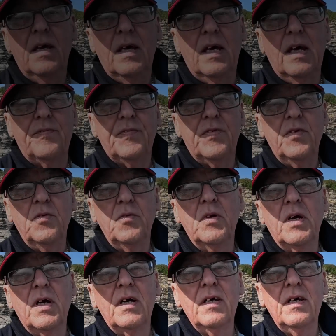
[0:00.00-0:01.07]
Afternoon,
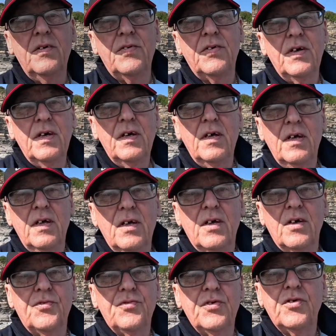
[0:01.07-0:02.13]
guys.
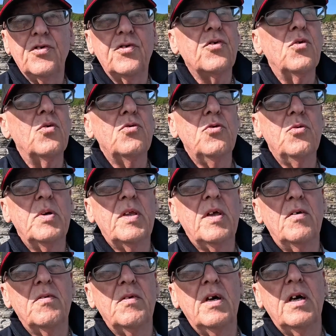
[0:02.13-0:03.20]
As Richard told you, we're
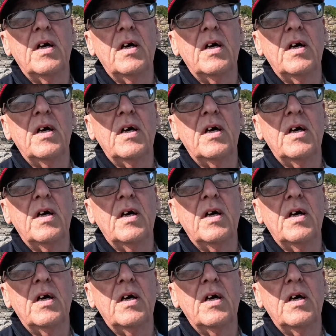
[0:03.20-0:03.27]
down